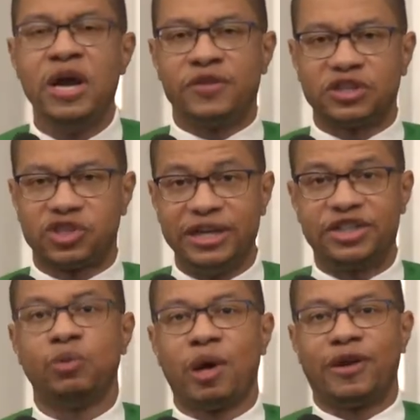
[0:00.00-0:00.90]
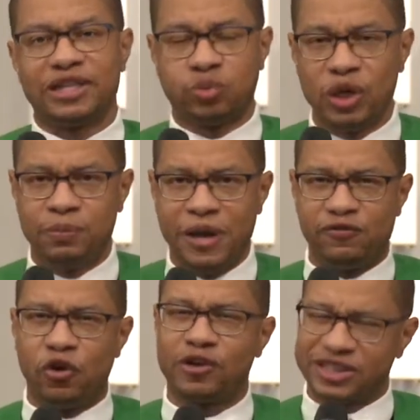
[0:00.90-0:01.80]
the sanctuary is with me,
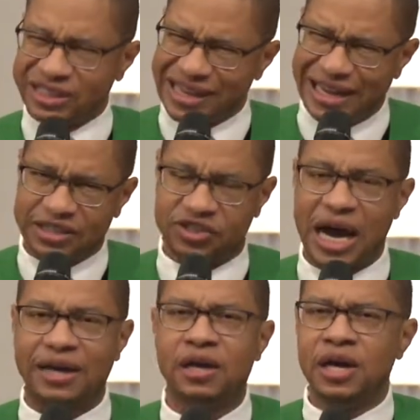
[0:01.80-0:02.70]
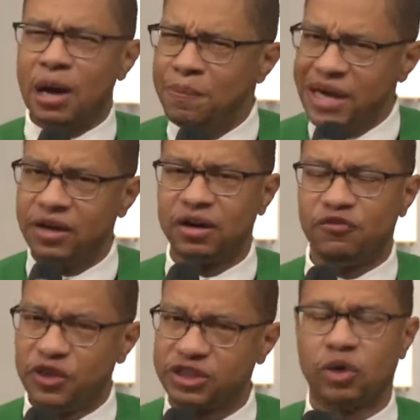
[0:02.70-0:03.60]
for it is not a mere
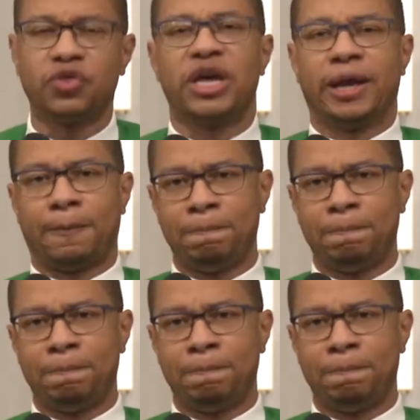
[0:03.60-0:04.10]
physical thing.